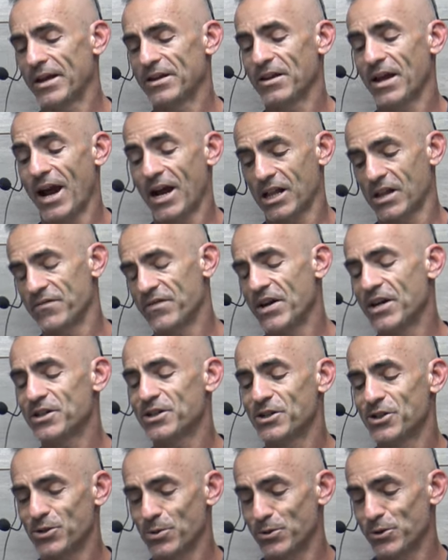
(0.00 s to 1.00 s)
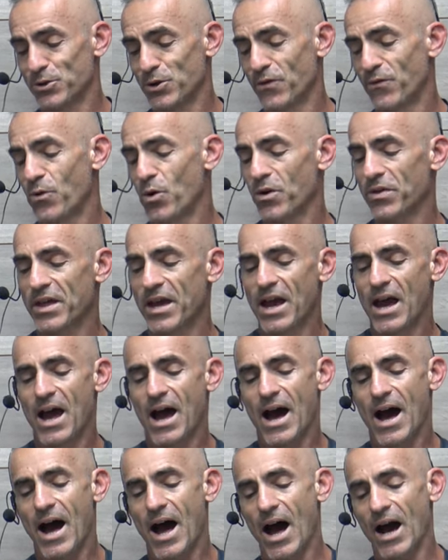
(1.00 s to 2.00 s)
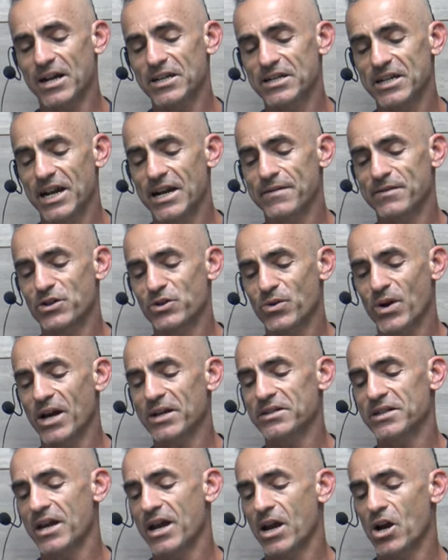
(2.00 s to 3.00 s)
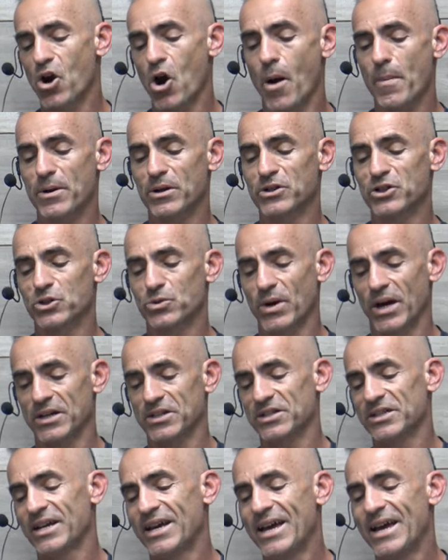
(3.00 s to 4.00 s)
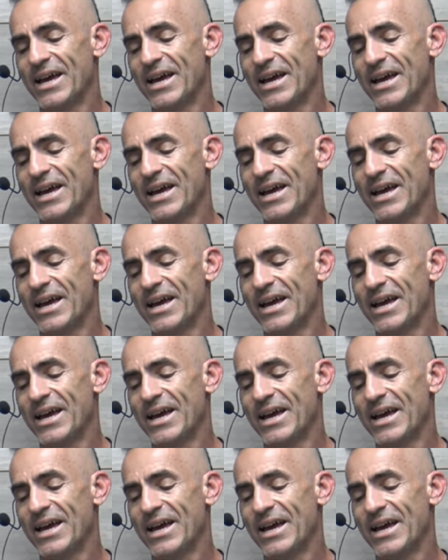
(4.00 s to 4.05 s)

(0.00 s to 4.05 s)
activation, so on and so forth, oxidative stress, and carbonyl stress.